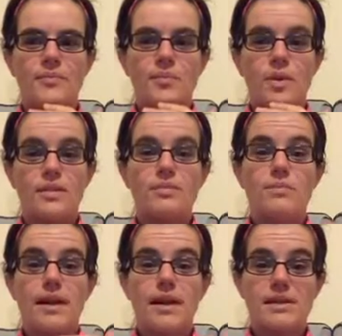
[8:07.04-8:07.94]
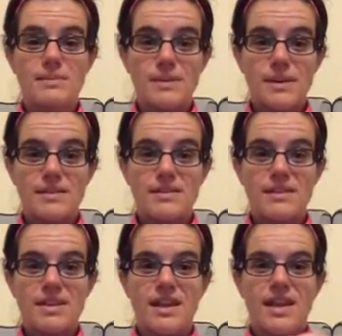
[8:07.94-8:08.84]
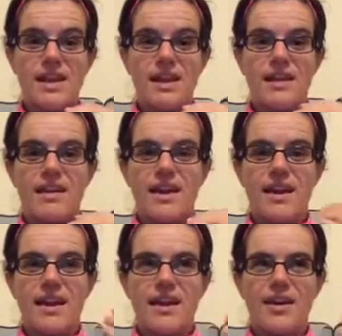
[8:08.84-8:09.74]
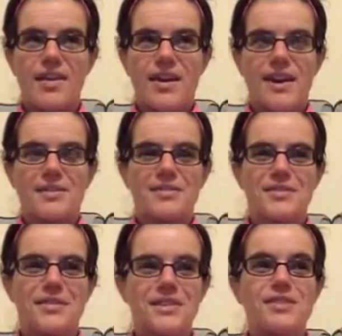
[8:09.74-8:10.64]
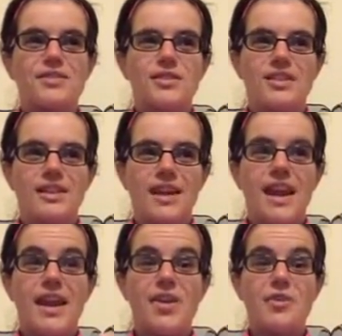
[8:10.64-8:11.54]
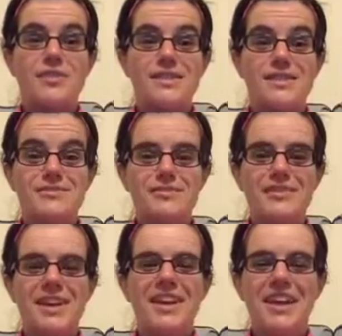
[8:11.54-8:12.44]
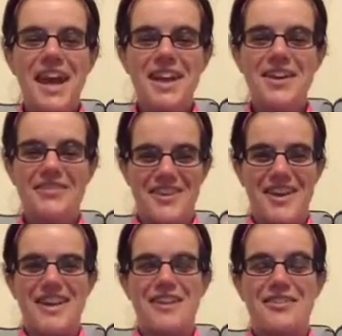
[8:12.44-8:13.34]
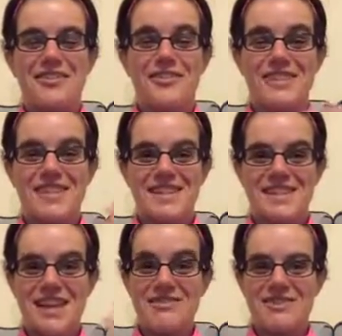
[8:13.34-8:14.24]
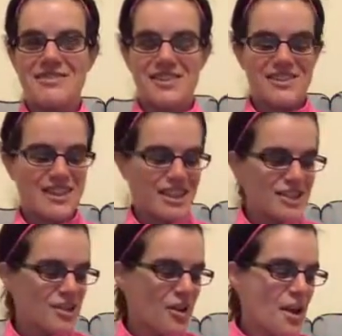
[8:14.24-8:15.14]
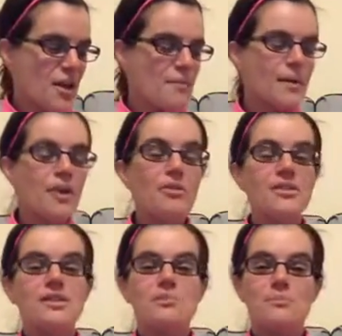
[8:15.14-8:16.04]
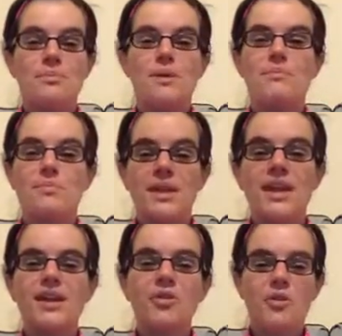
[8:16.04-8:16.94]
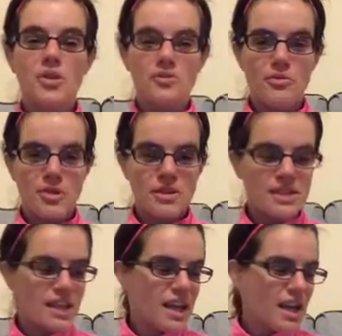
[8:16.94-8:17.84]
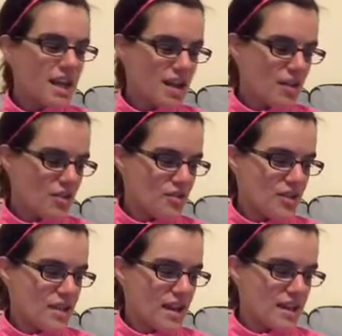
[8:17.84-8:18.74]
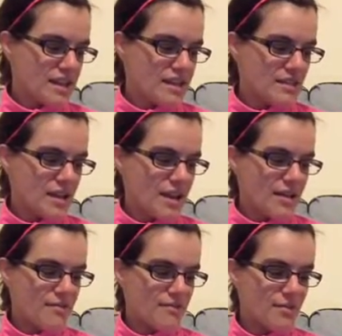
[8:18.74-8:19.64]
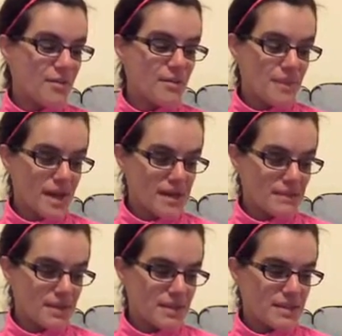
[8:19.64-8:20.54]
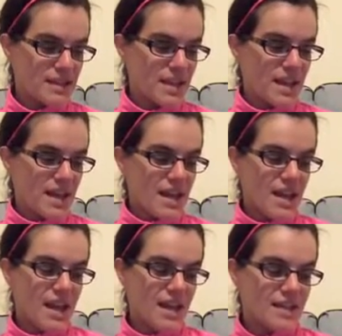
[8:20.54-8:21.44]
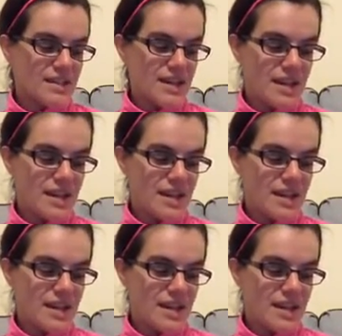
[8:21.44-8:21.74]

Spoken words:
with my husband. Okay. And I know writing out your goals, it takes time sometimes, I think. So my goal is to complete Cours de Force in 30 days with my husband. And